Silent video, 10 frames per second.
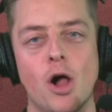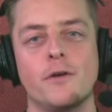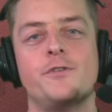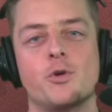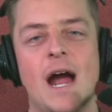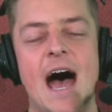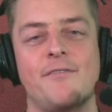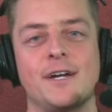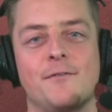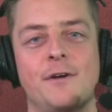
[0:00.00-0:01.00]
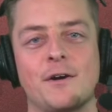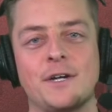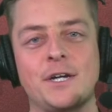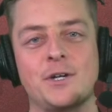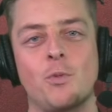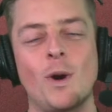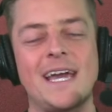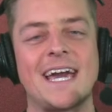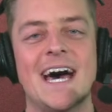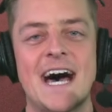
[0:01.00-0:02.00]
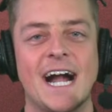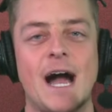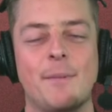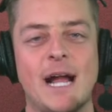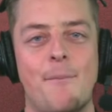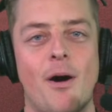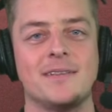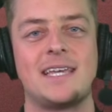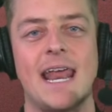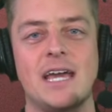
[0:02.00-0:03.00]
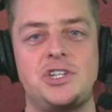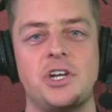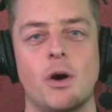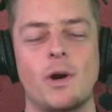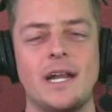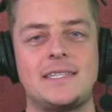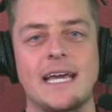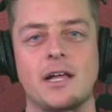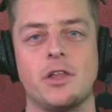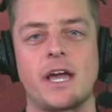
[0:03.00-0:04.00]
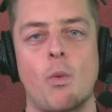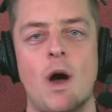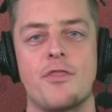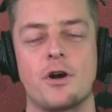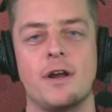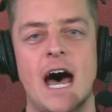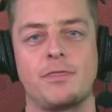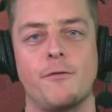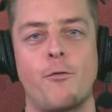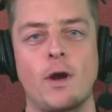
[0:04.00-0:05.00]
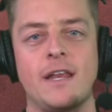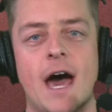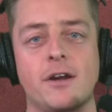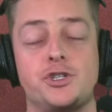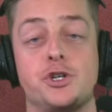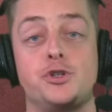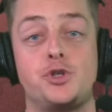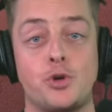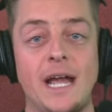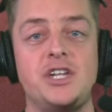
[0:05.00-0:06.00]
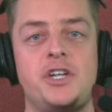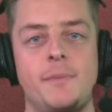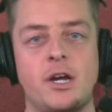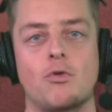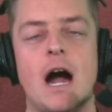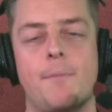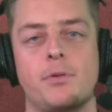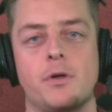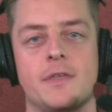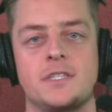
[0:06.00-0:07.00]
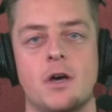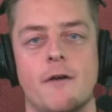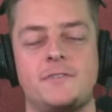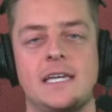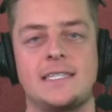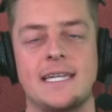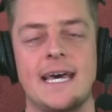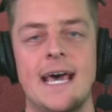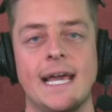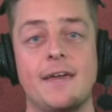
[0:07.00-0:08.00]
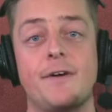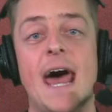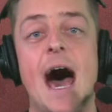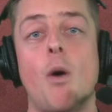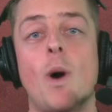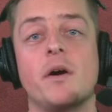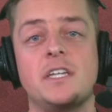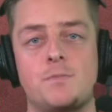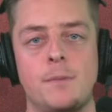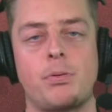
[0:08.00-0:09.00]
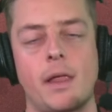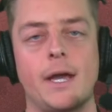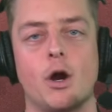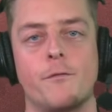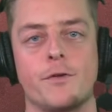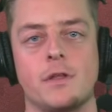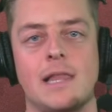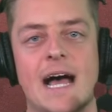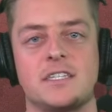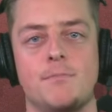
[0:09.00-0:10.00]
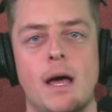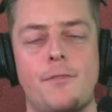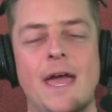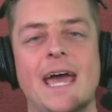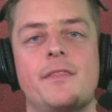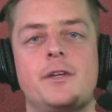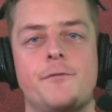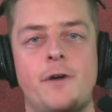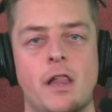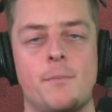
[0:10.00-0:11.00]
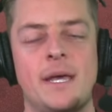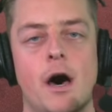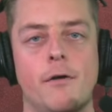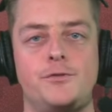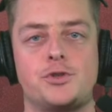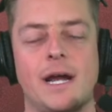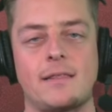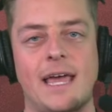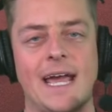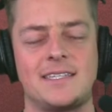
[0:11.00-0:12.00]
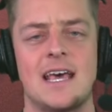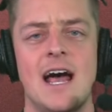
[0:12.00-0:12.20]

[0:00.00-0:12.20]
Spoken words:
all of you are having a very good week. Coming up on today's show, we're going to take a look at whether or not the 49ers should trade Jimmy Garoppolo this offseason, given how well he's been playing over the last month and the development of Trey Lance.